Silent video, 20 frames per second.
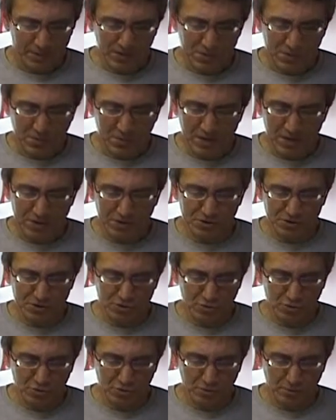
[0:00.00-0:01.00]
Is being
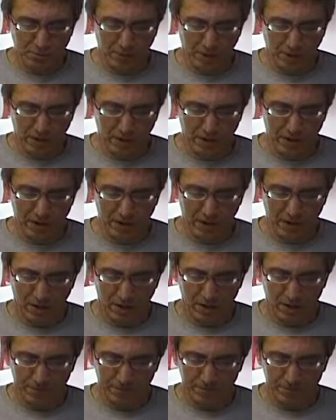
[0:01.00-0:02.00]
sued by
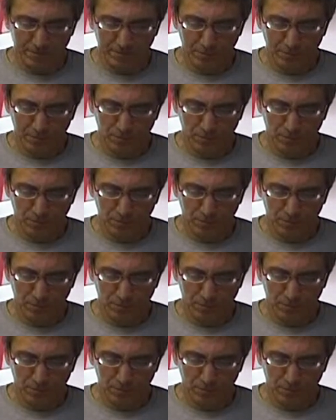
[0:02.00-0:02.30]
um,